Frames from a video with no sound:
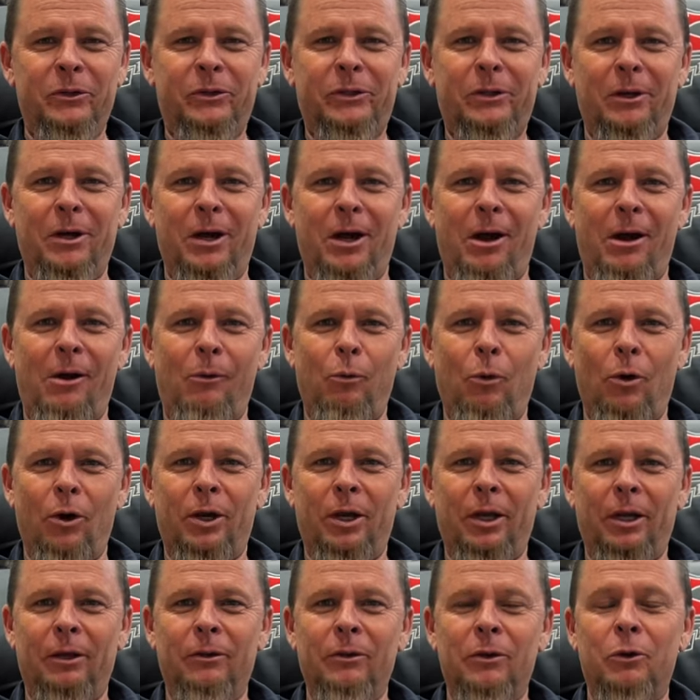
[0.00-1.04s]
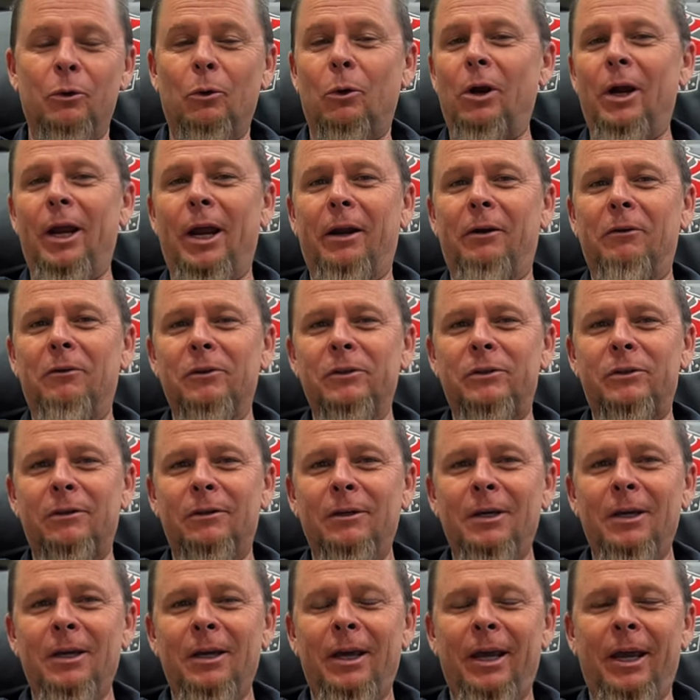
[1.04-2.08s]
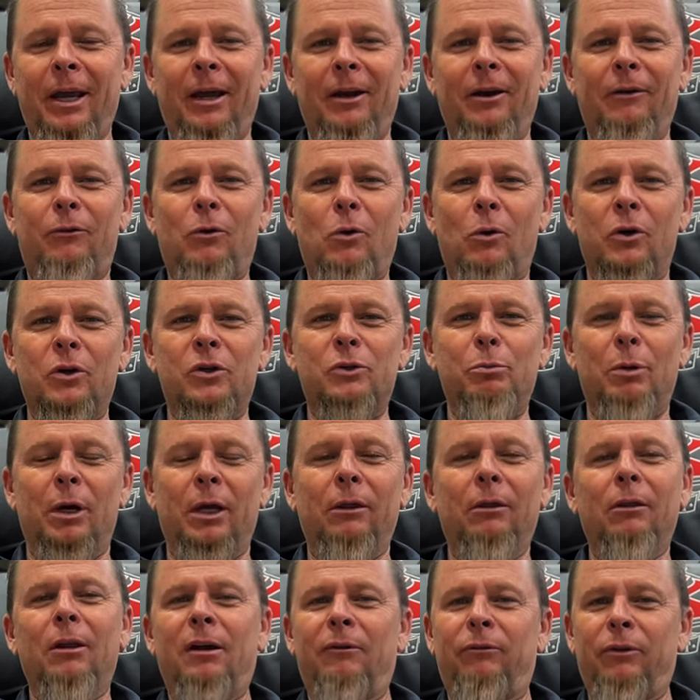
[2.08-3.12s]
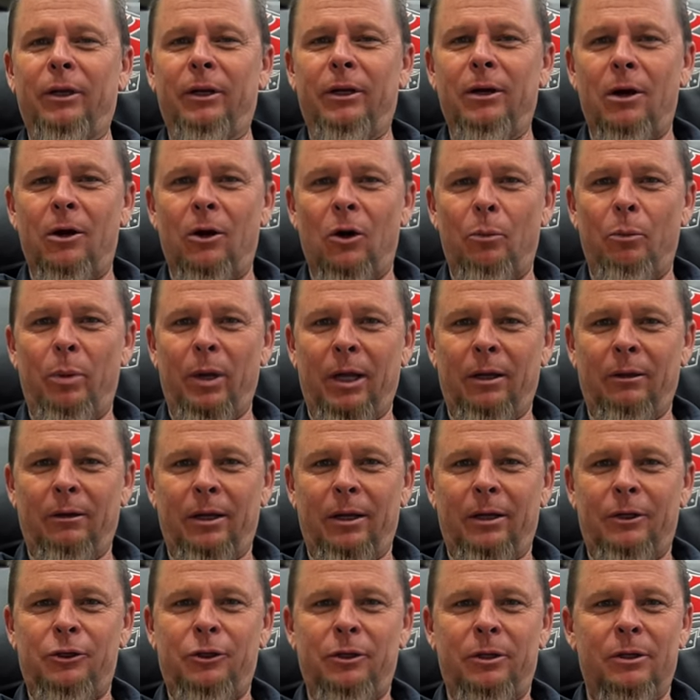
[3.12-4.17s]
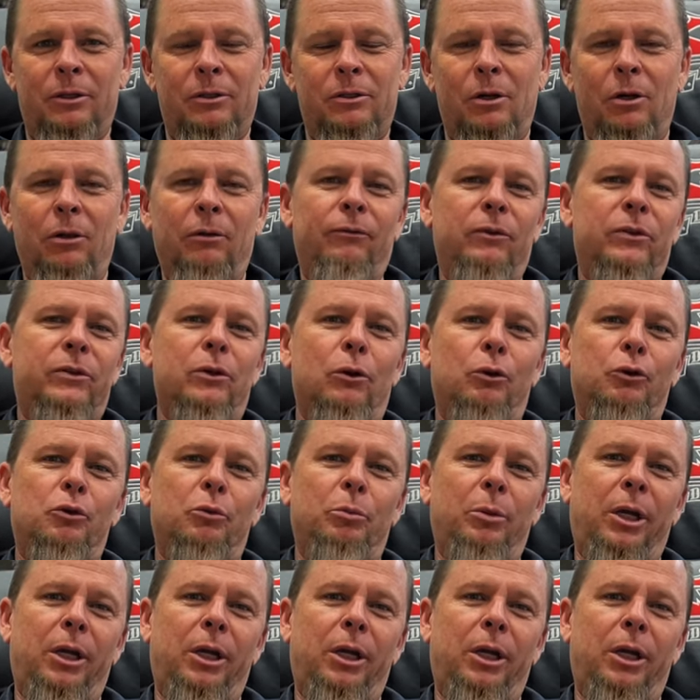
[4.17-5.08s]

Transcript: is working in the door handles. And of course, my lovely daughter Baileigh, she does all of the social